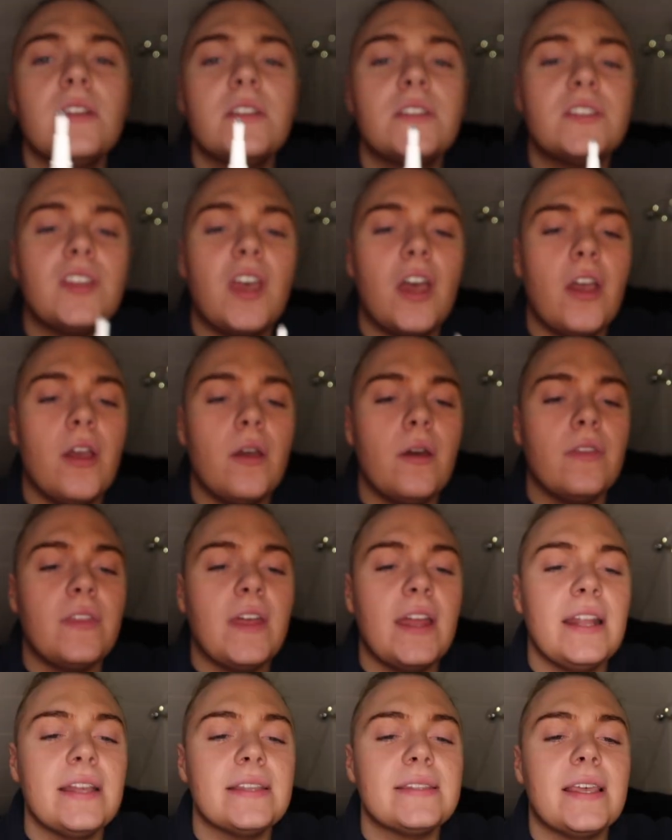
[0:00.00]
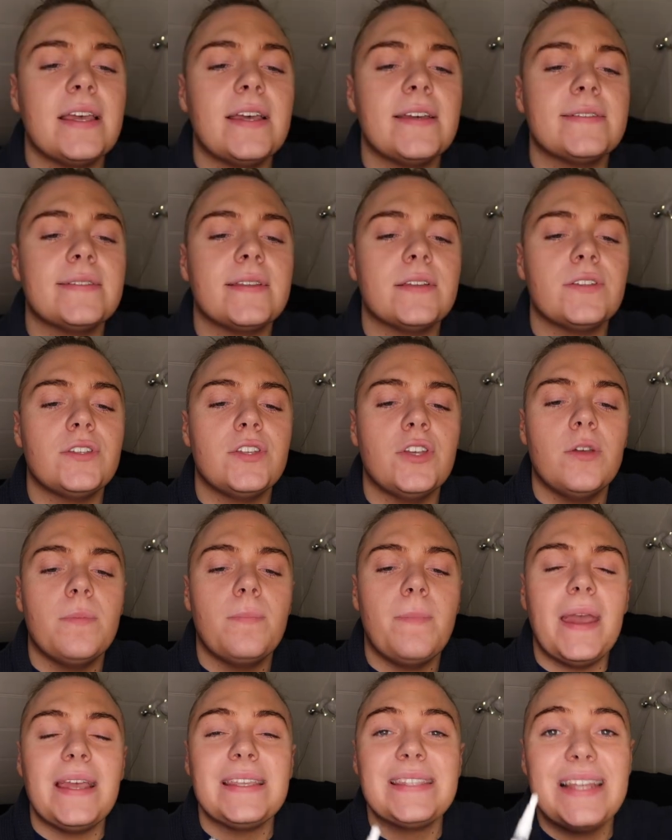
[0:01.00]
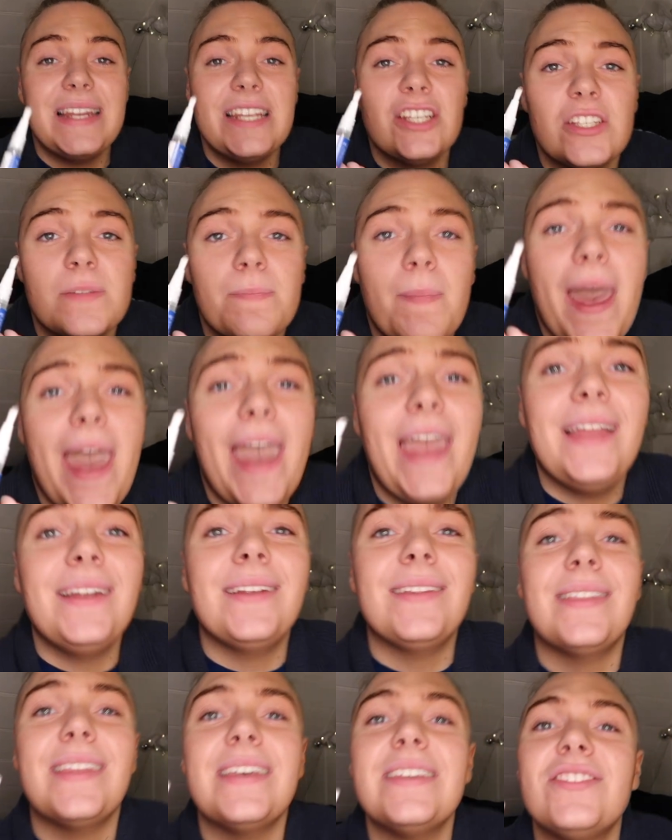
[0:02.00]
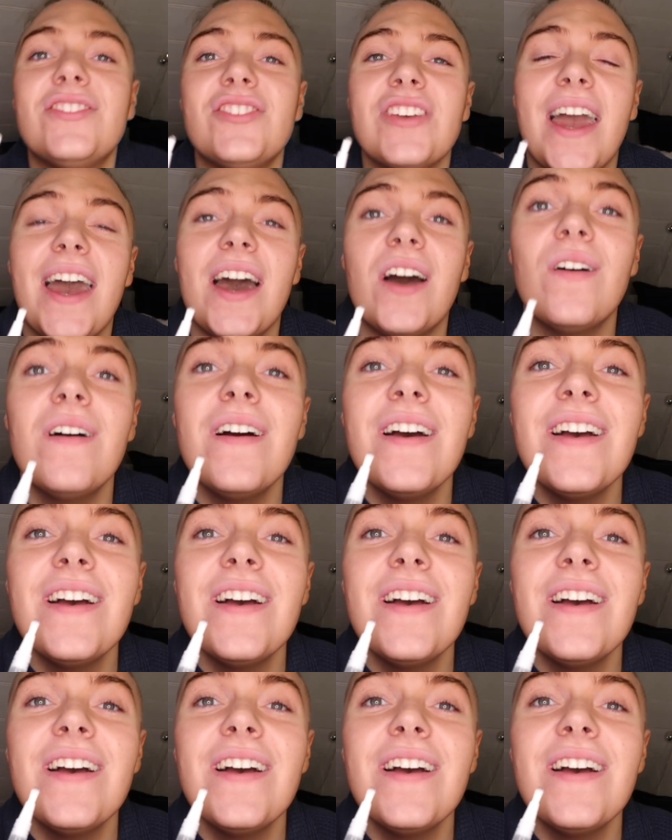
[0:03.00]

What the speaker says: So then it says to basically just paint this gel.